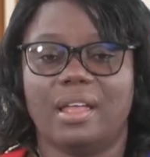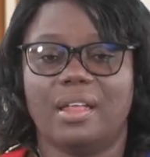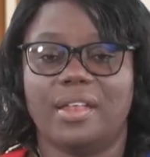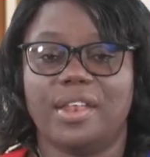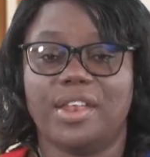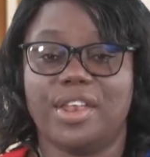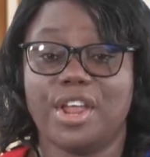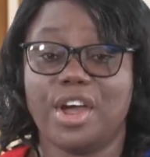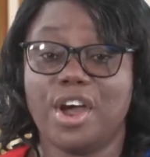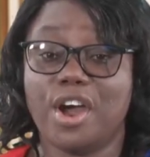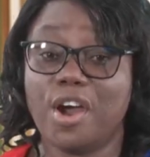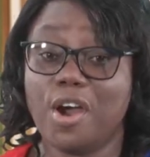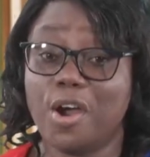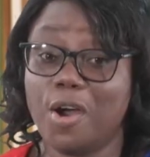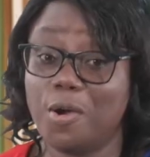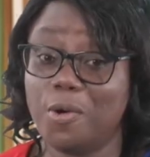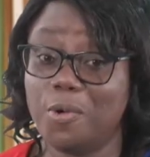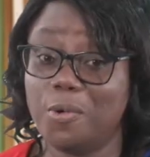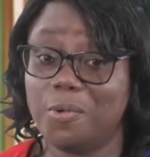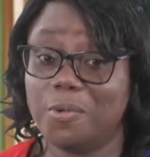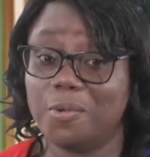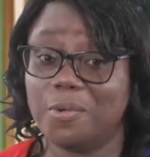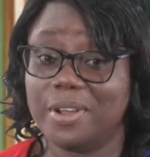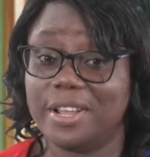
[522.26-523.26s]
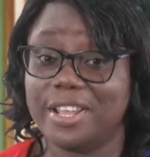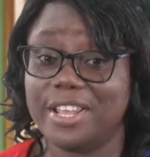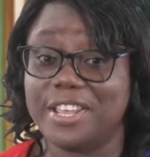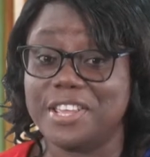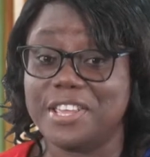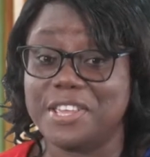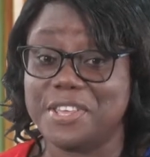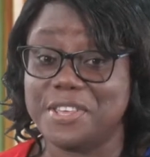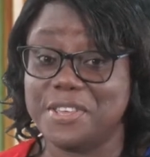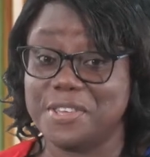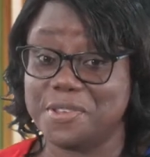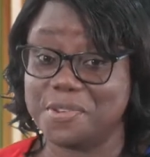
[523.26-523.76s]
Now
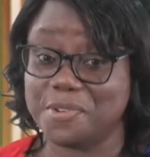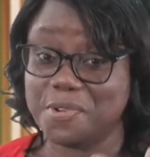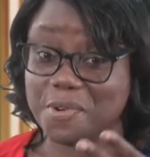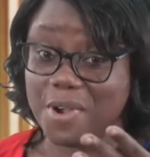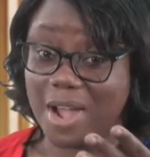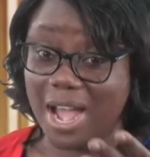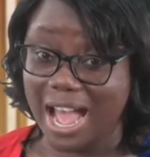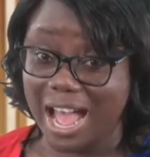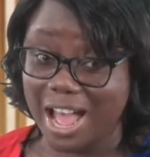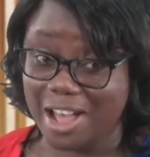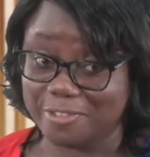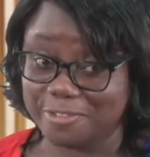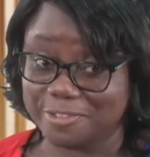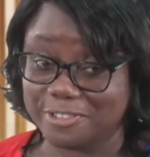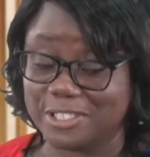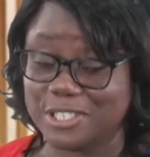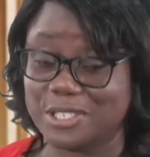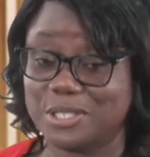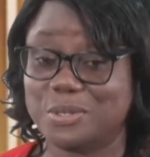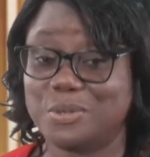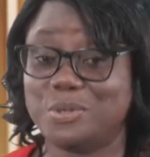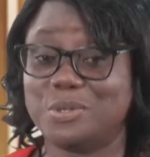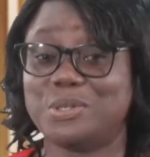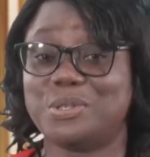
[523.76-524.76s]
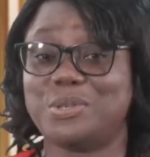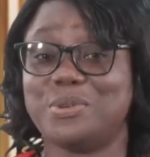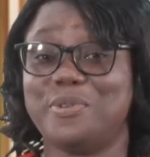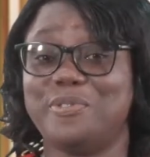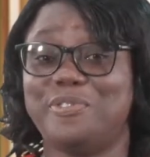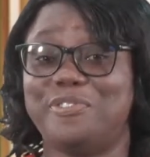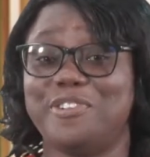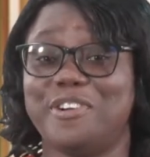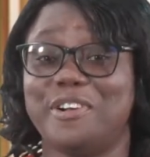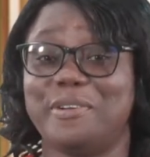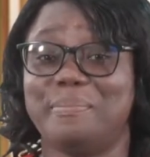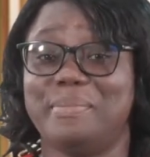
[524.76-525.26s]
you have to do 2
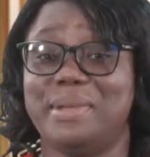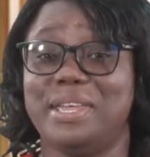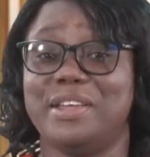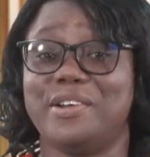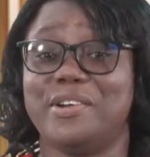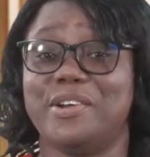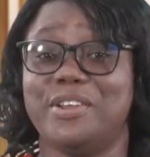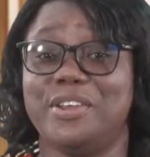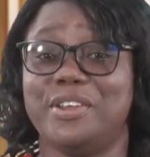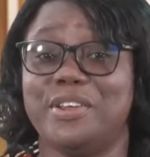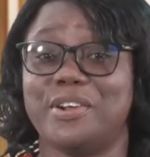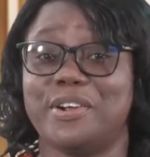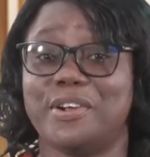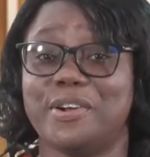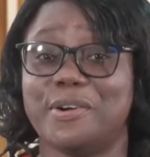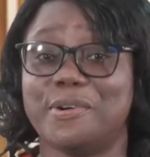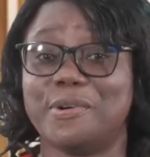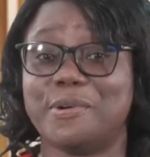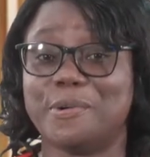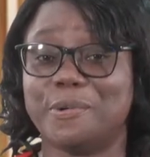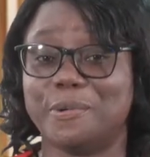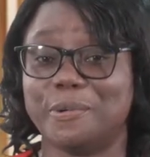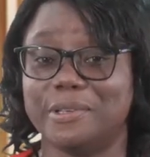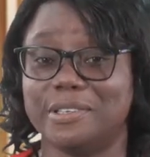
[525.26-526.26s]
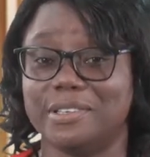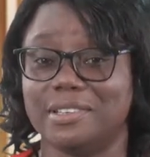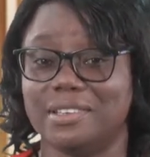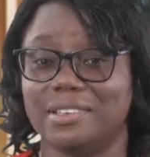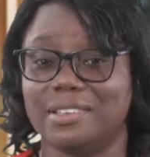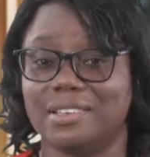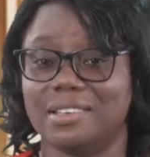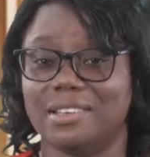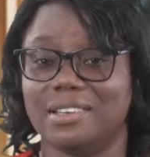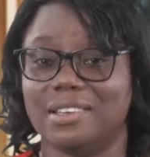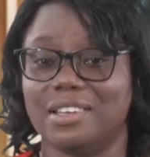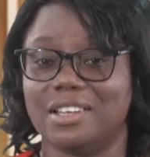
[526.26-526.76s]
for me on your own.
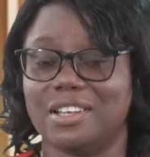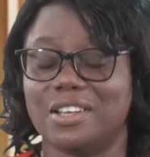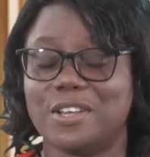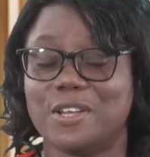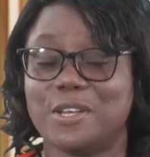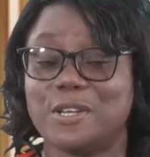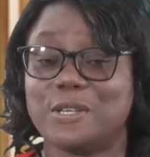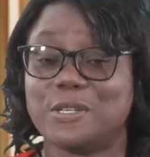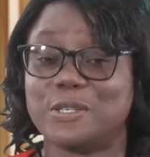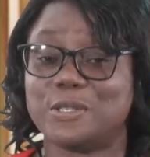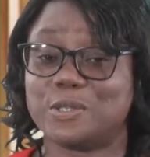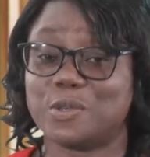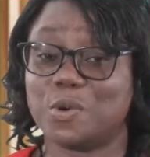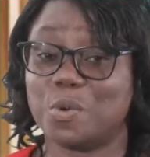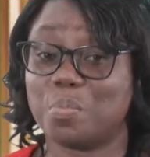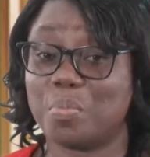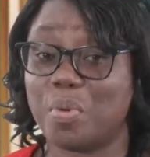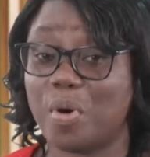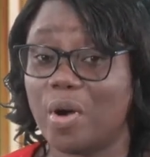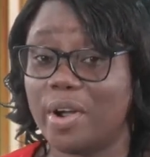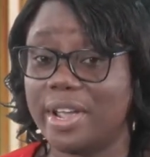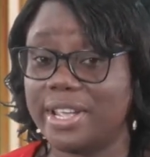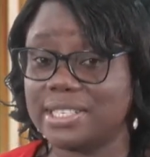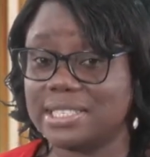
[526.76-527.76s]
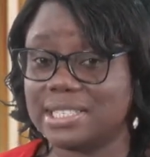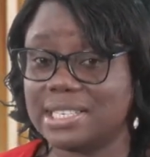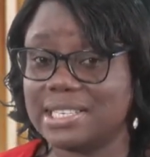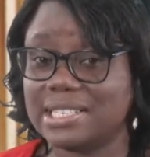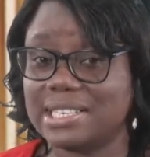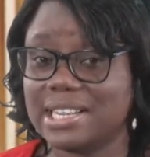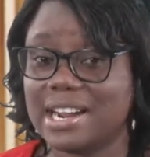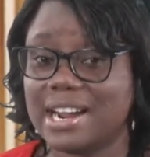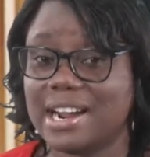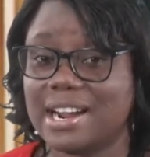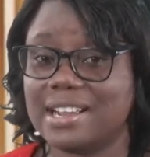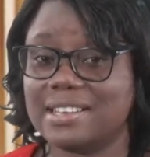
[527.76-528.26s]
So boys
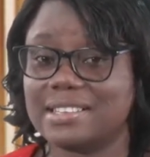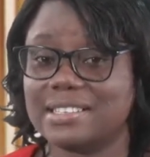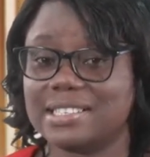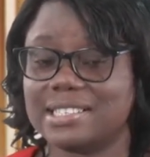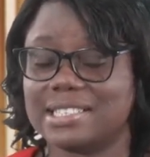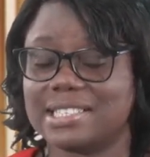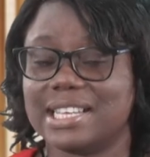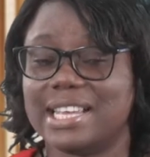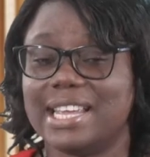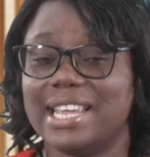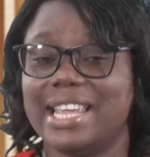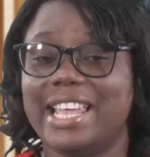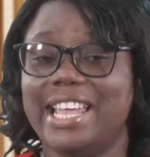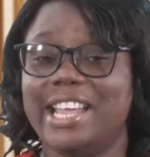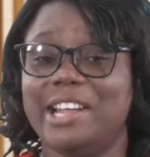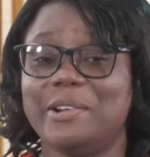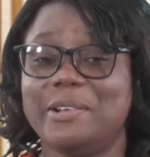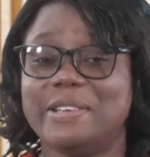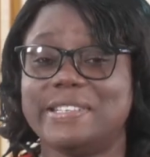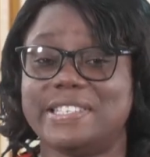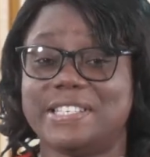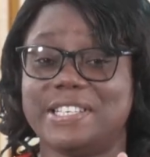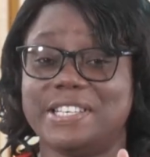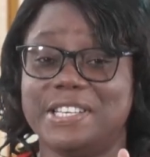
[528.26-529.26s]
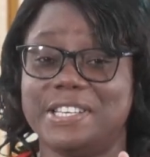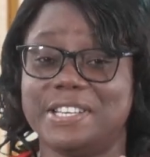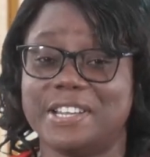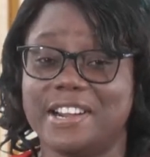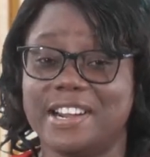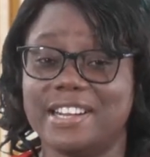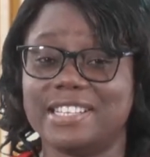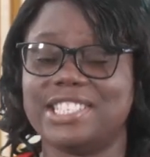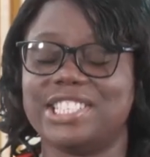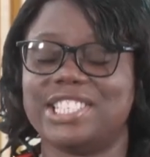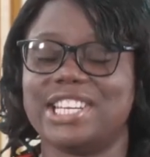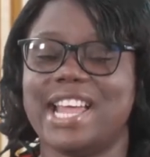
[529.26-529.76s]
and girls, here is
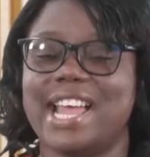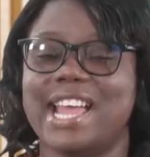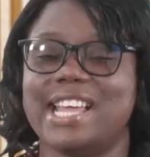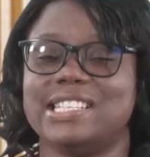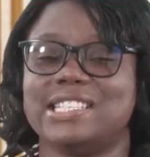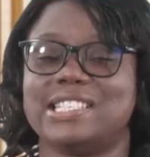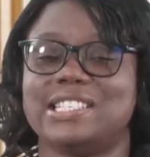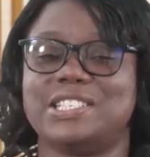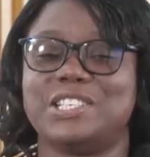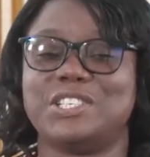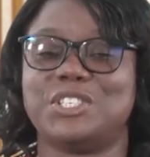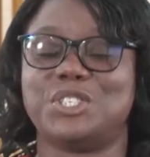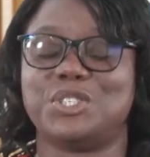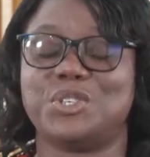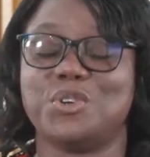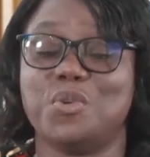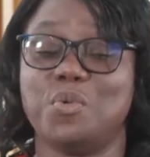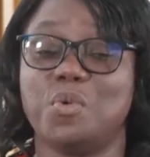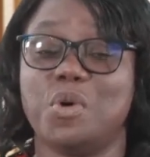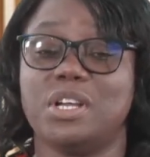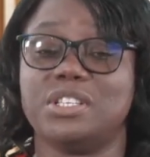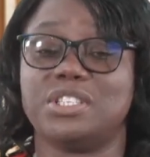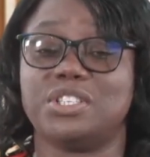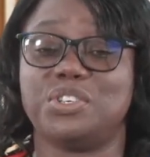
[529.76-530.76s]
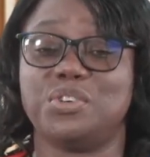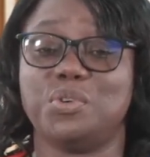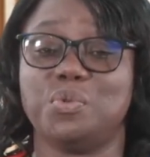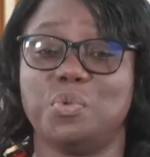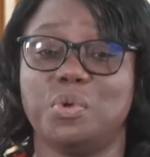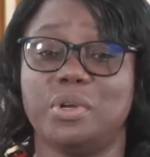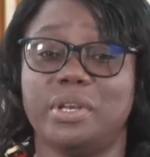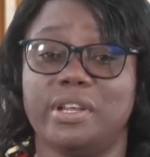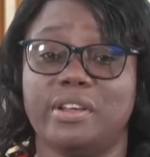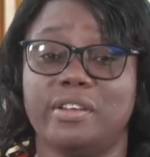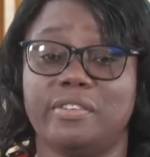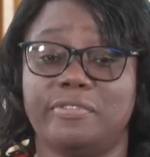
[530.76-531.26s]
your chance to show what you
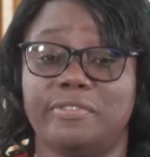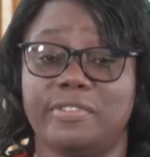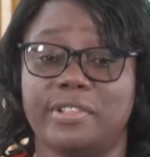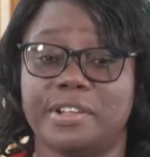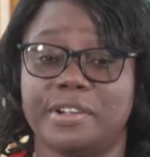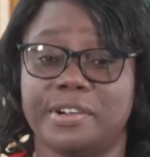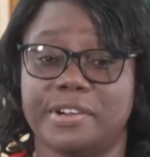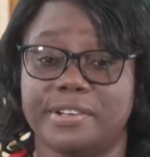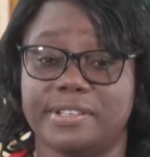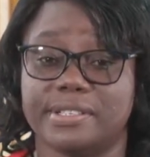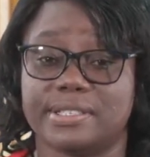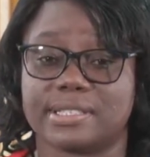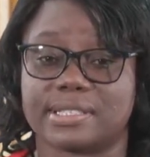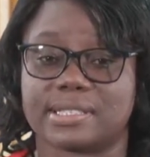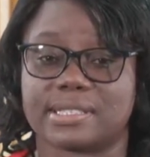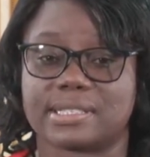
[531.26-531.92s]
would have learned.